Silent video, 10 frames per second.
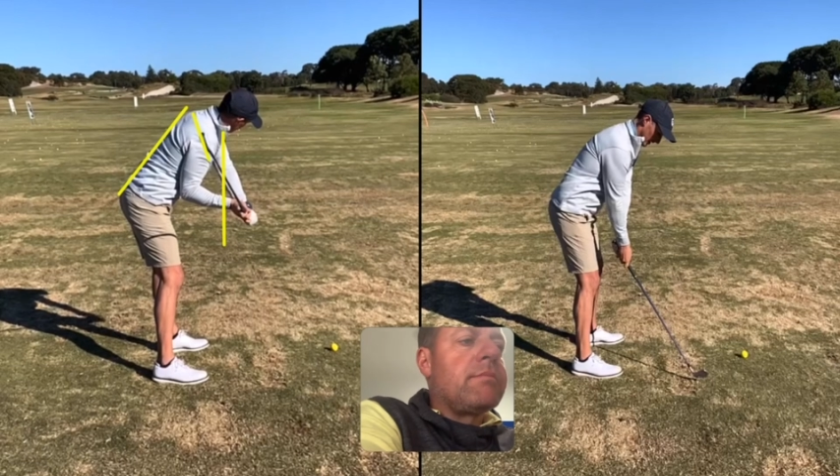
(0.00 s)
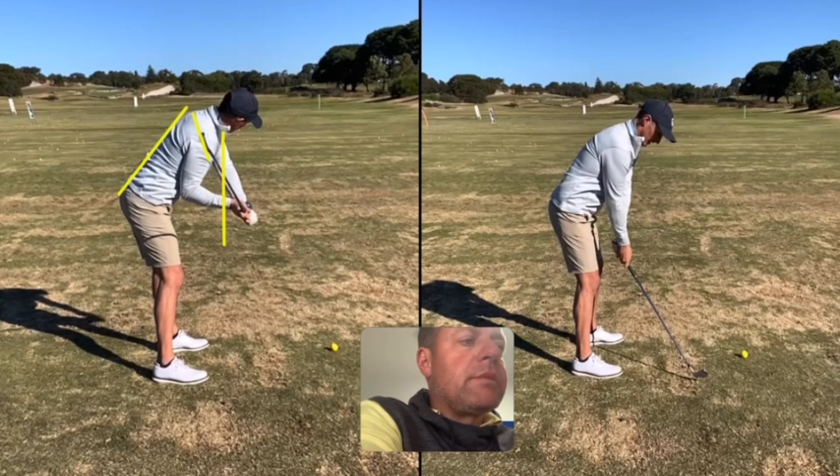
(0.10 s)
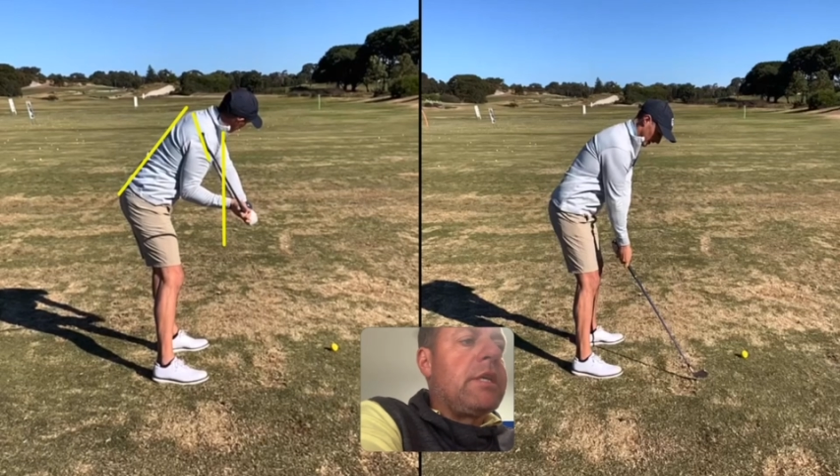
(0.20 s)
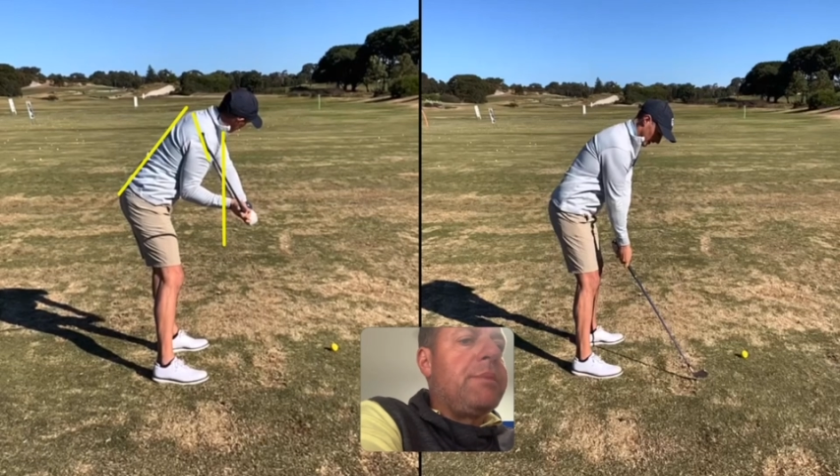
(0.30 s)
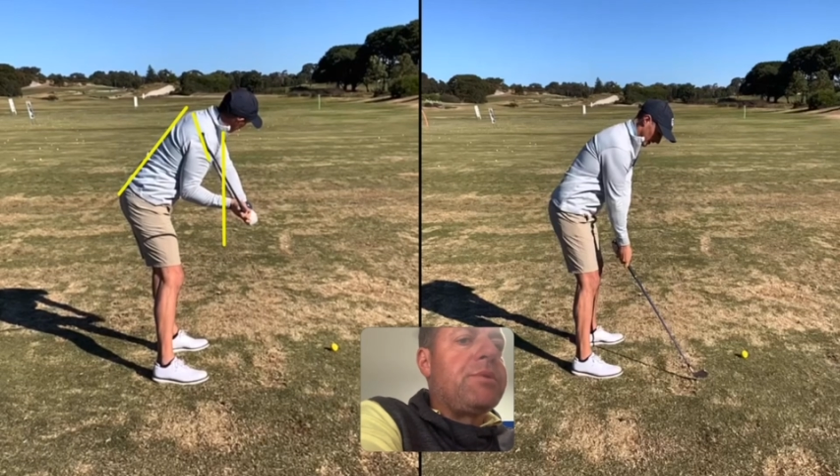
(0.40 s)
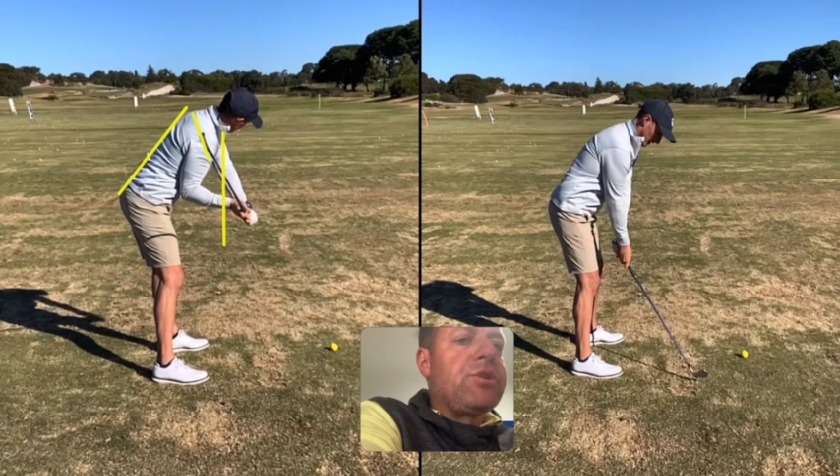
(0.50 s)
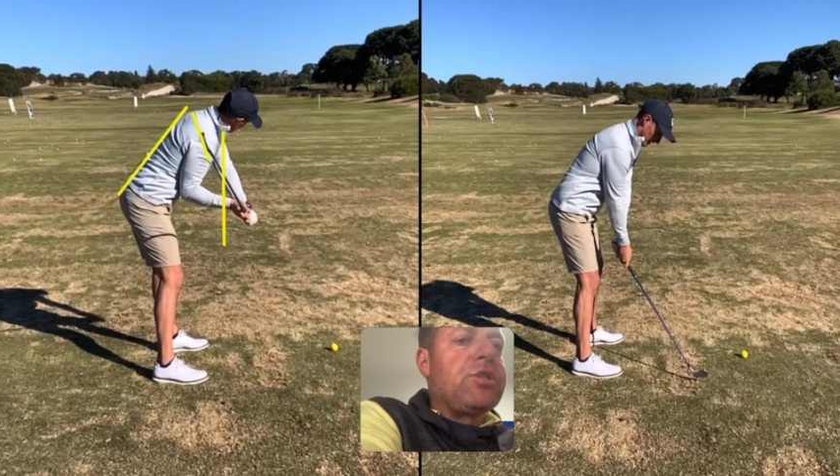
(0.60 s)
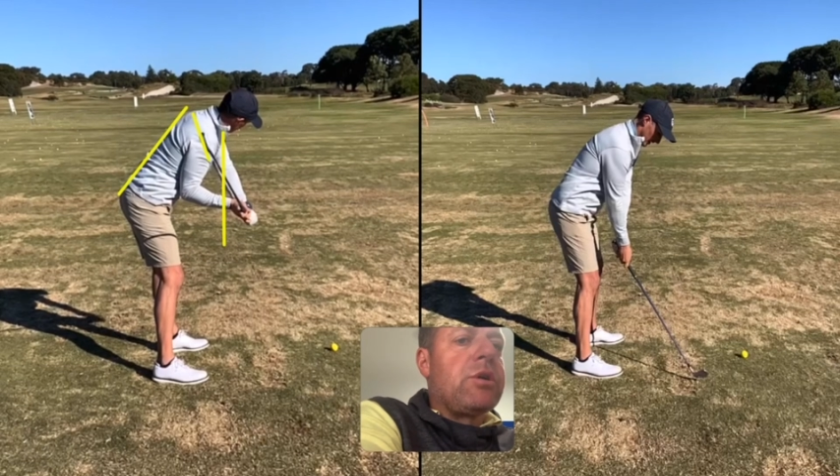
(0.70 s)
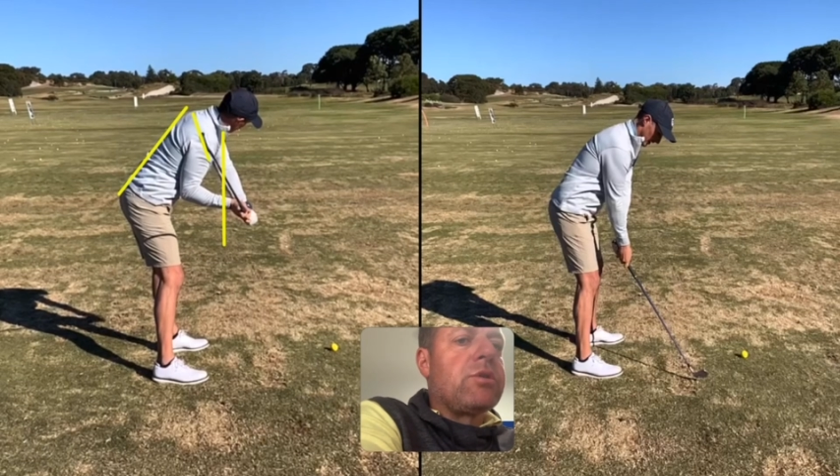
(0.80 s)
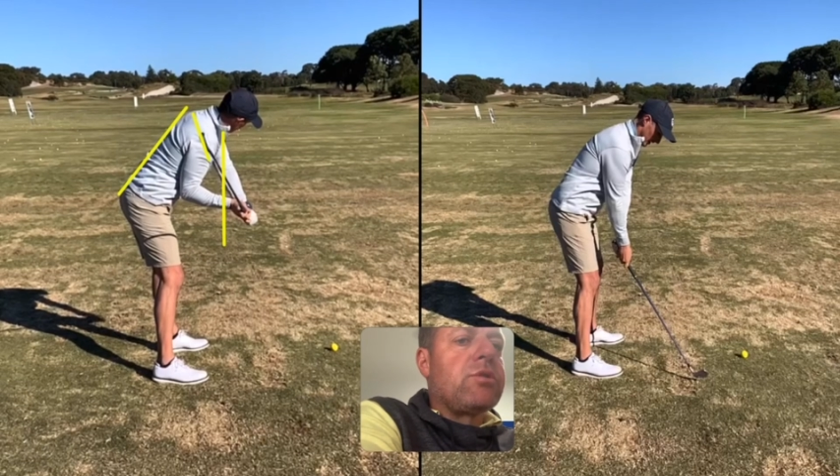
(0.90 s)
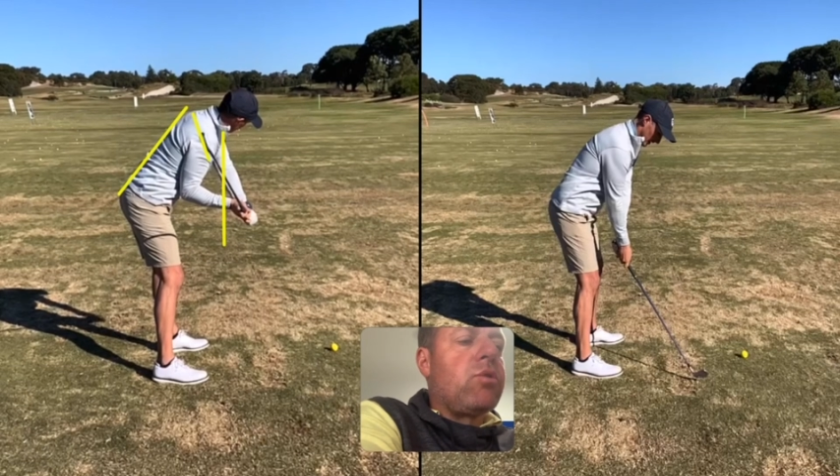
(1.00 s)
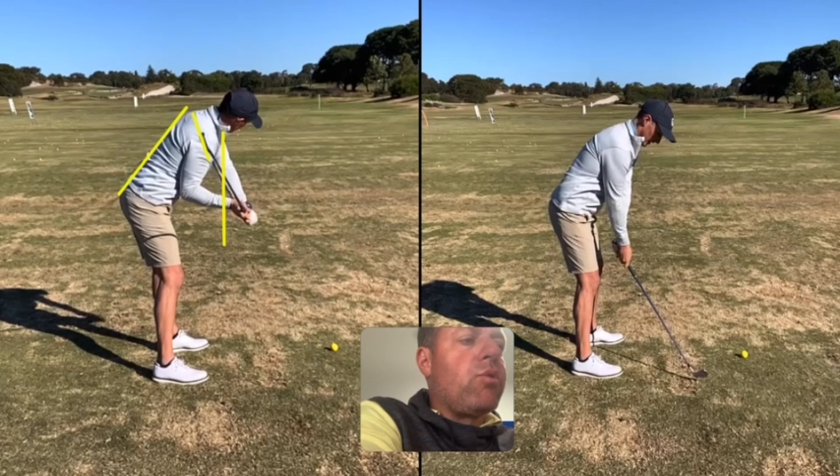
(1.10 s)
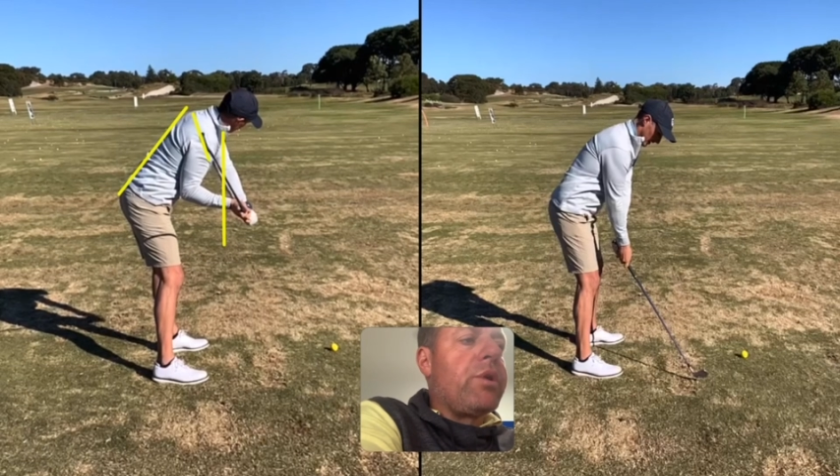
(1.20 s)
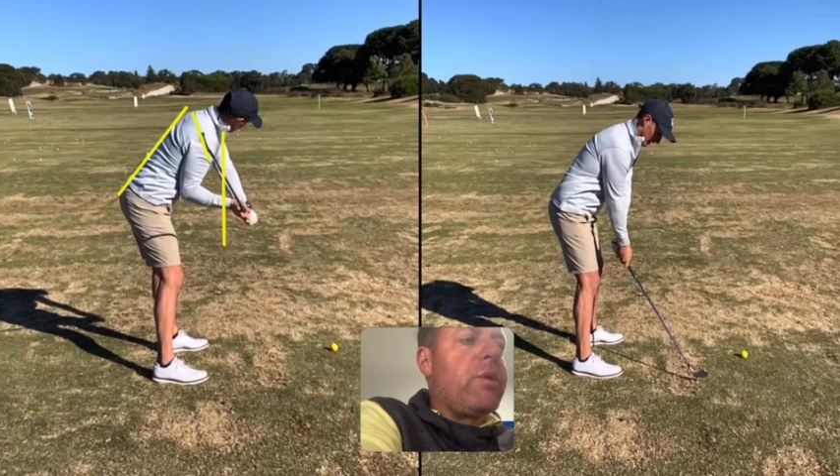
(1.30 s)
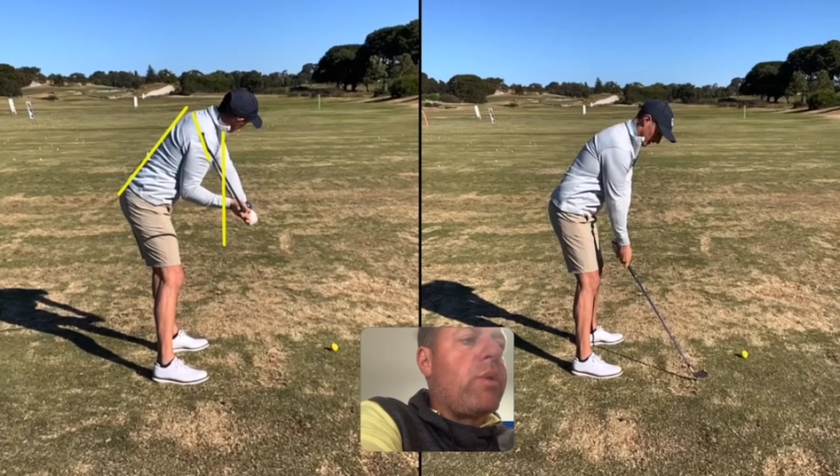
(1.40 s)
Hips and shoulders are
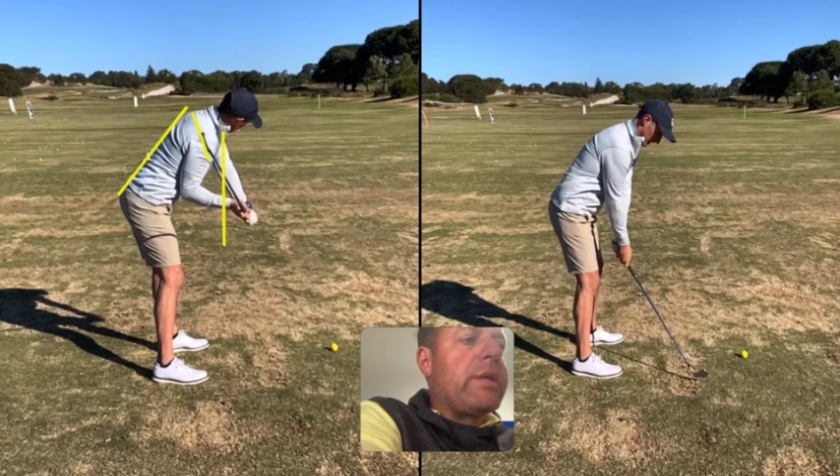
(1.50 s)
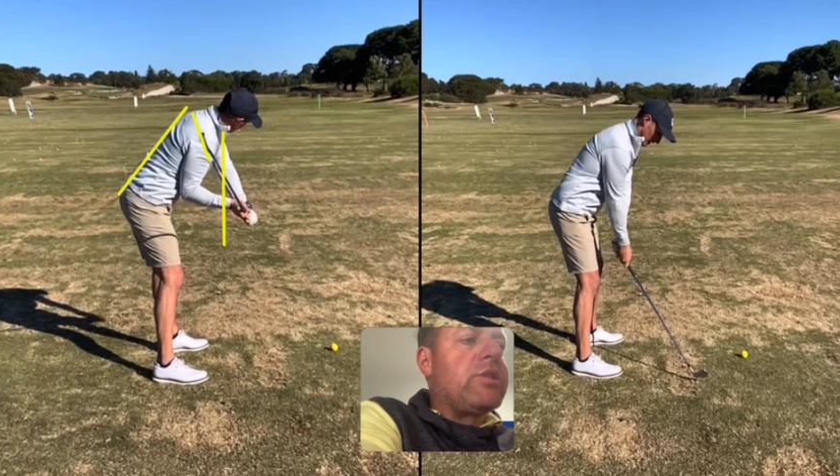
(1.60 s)
already way